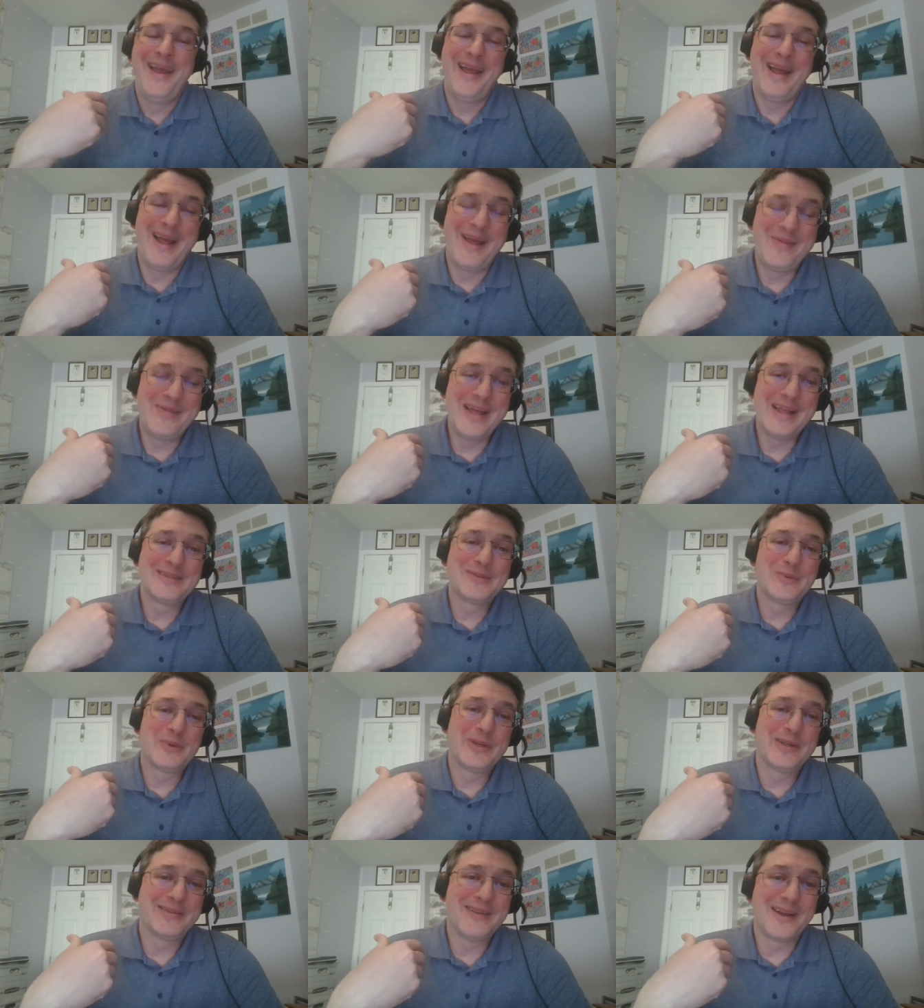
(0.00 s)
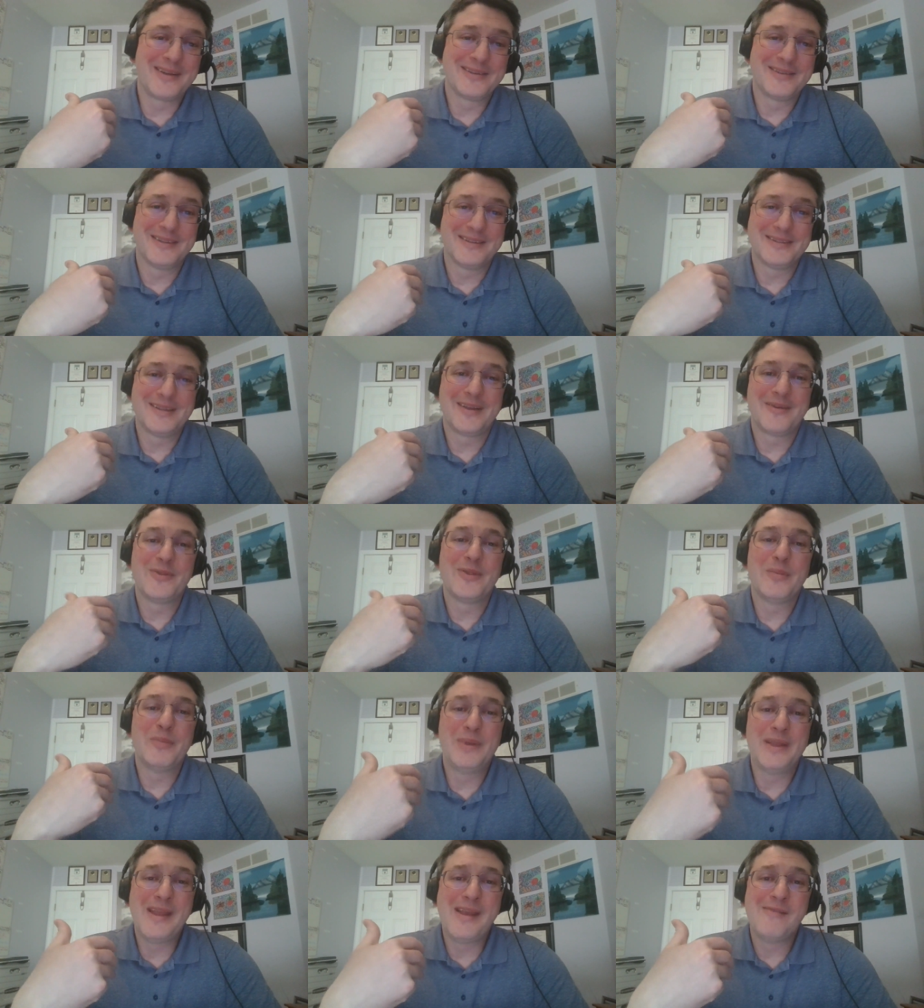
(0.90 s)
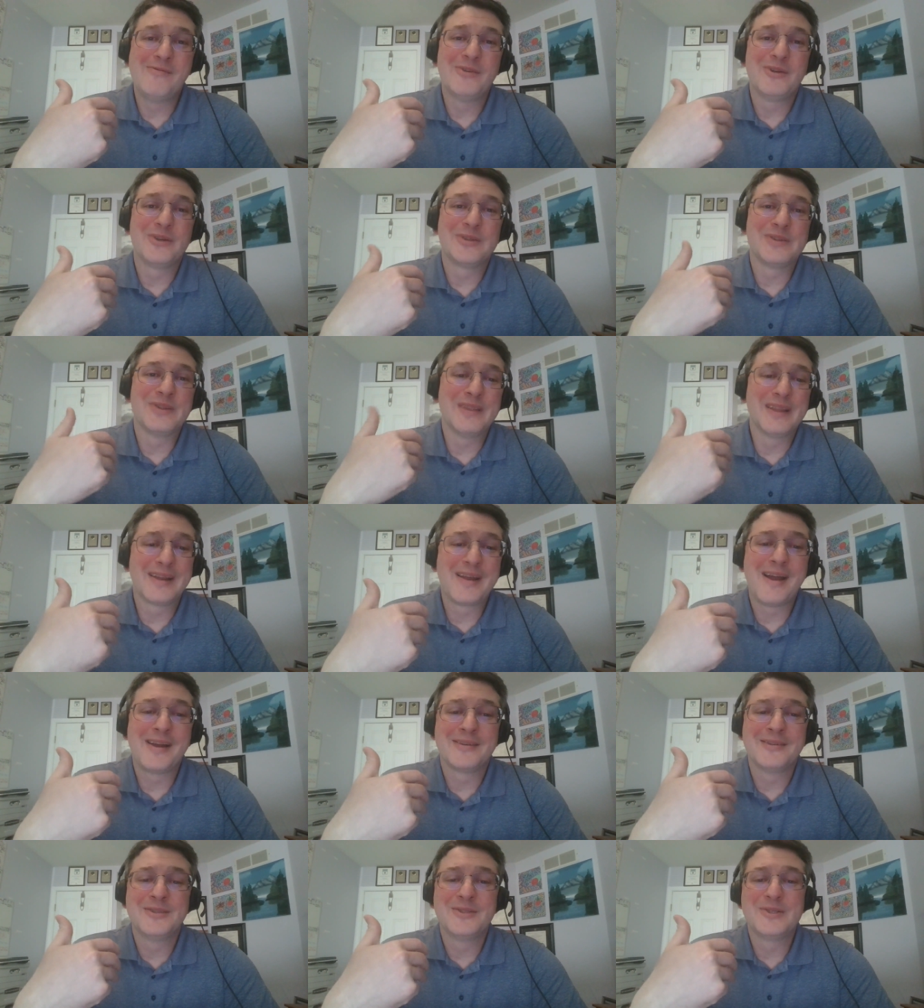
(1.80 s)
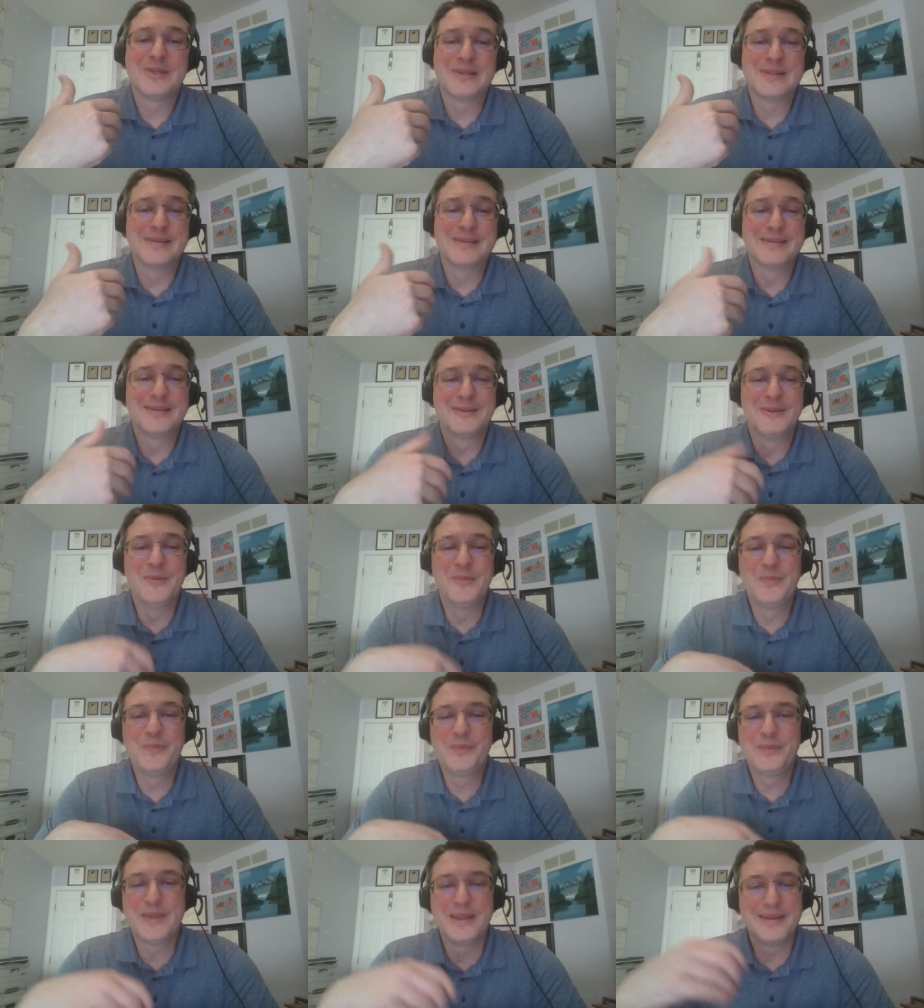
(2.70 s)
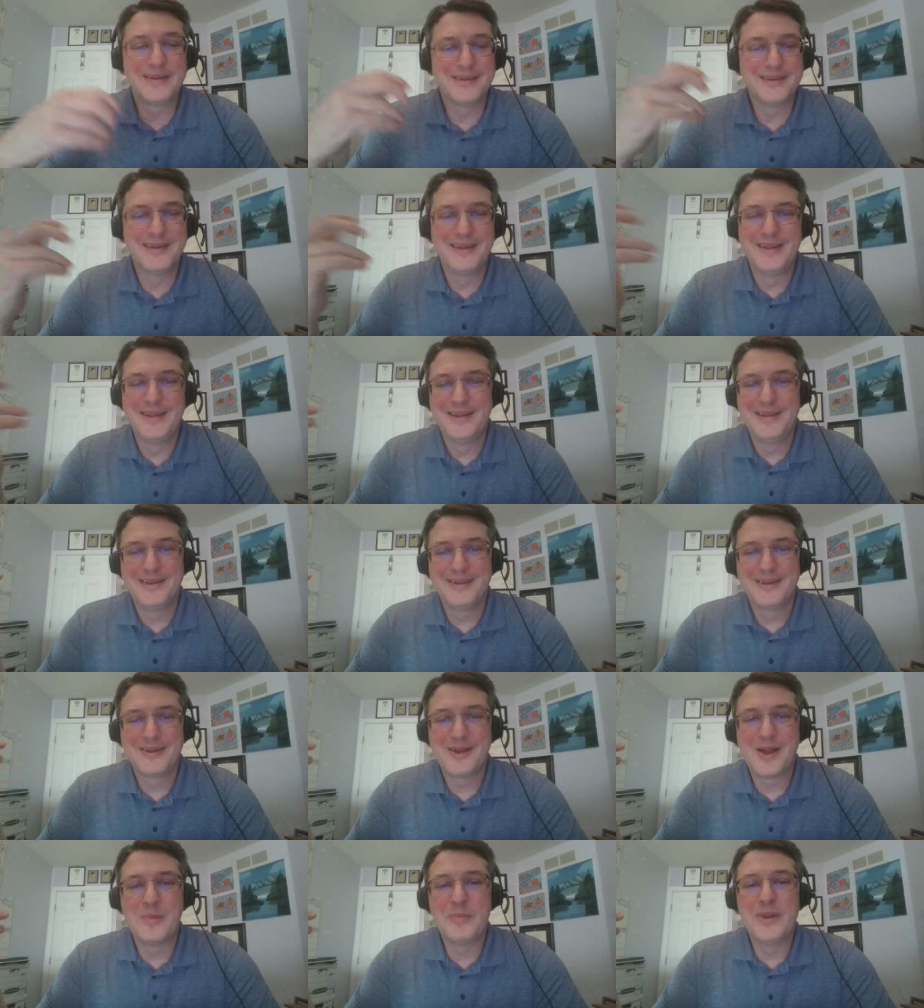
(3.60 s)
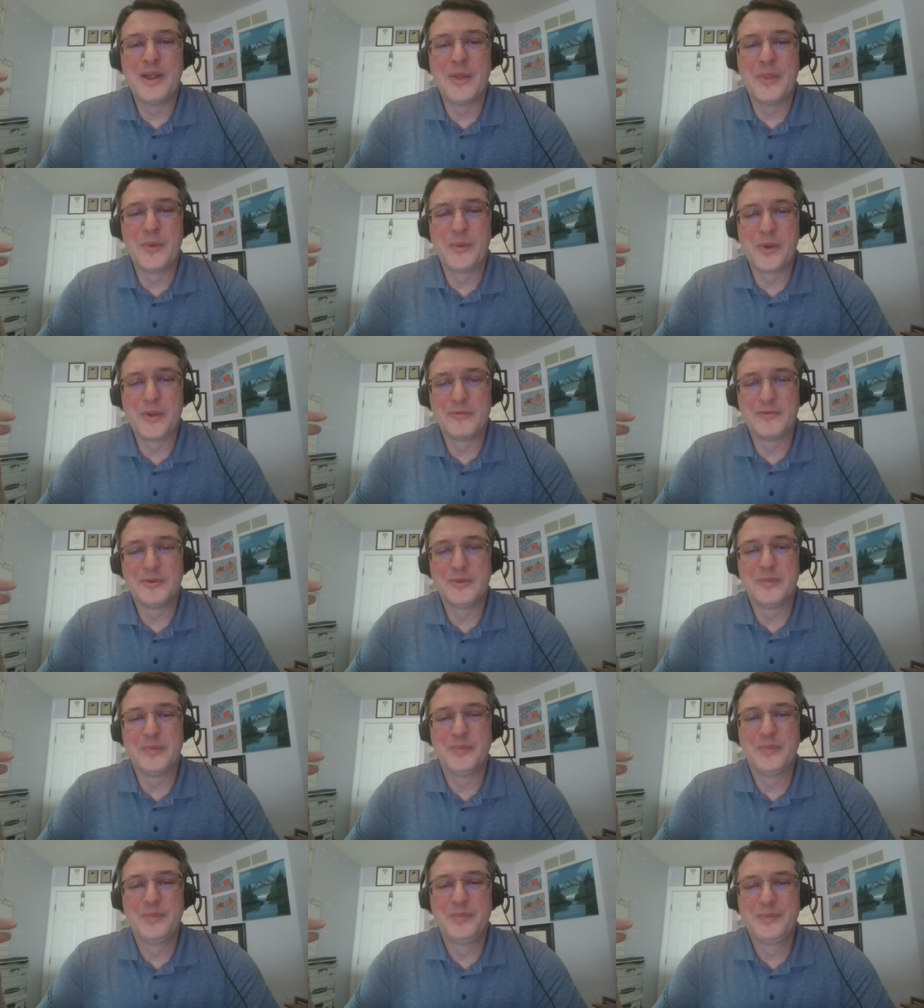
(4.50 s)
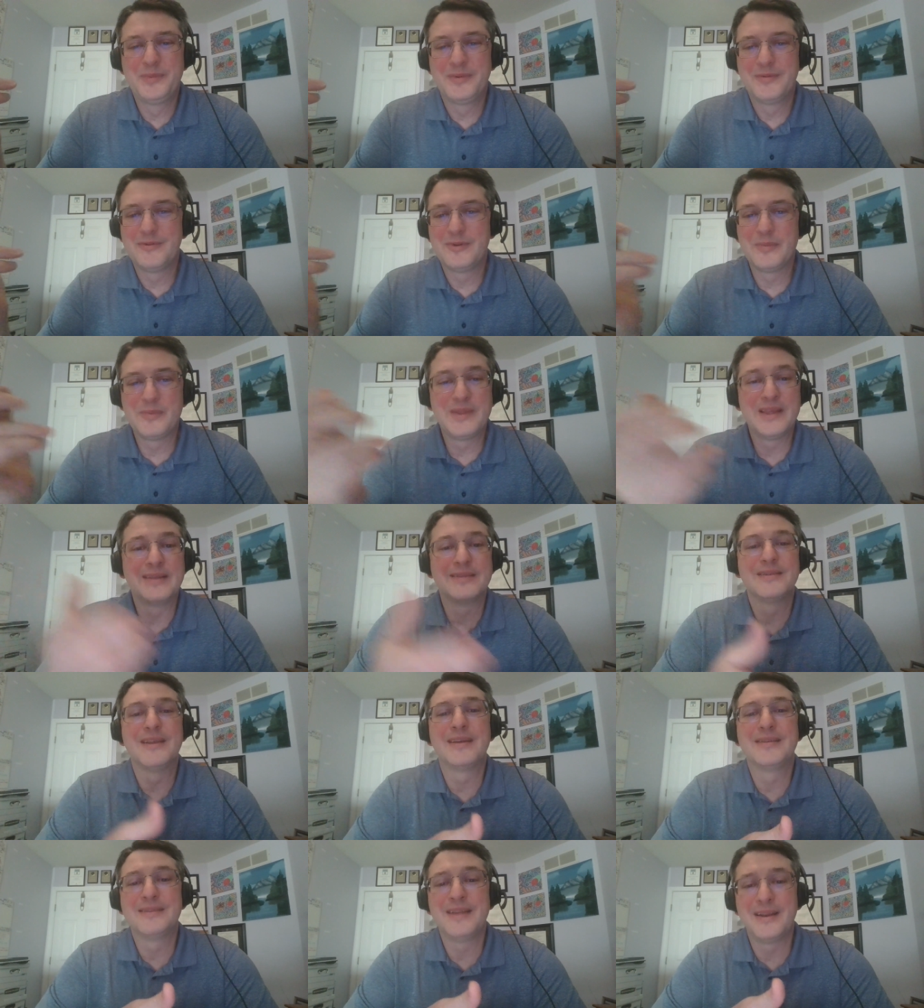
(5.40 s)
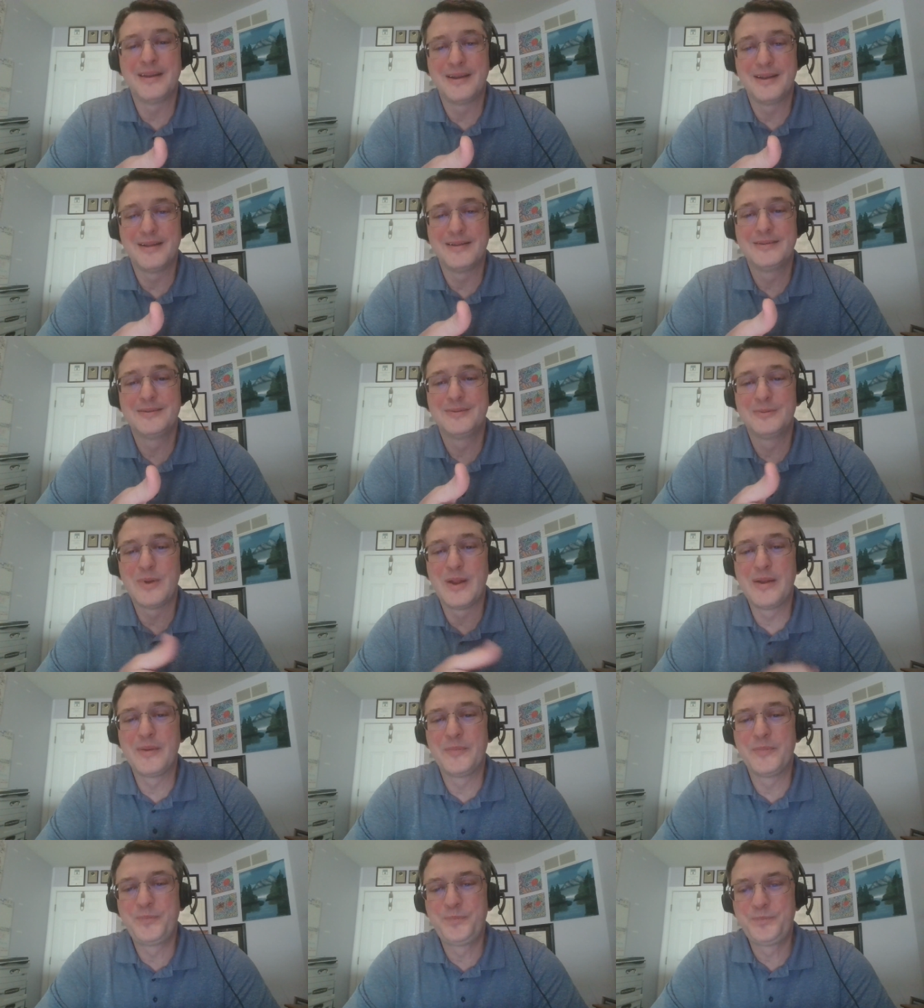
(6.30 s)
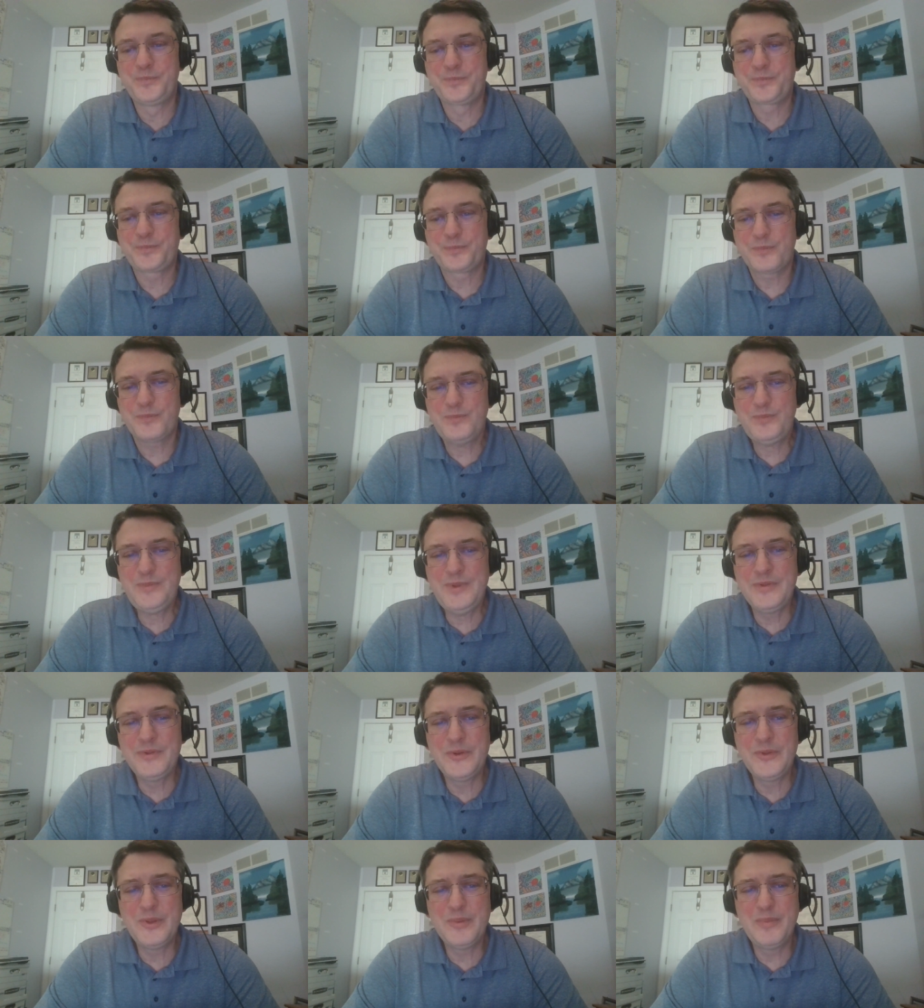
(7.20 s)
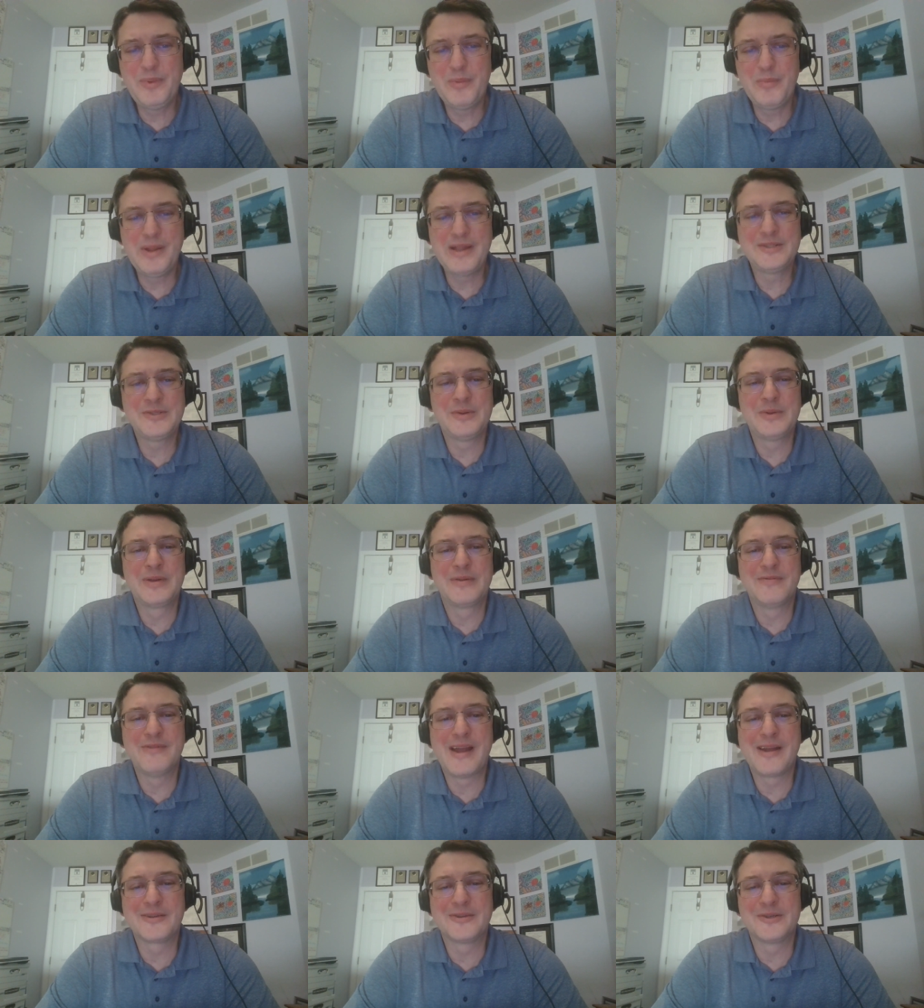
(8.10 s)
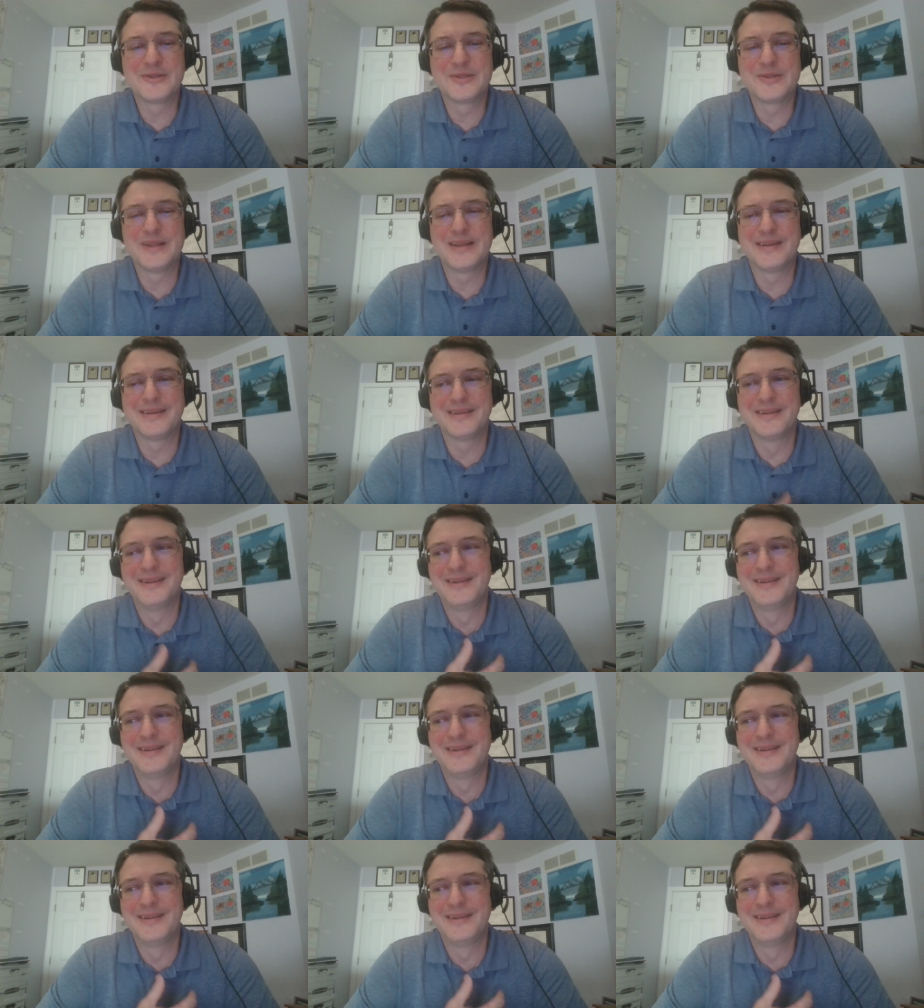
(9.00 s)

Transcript: And that's where you talk to the, psych the behaviors and the cognitions that come down the road from from things like tinnitus, right? They're the perpetuating factors that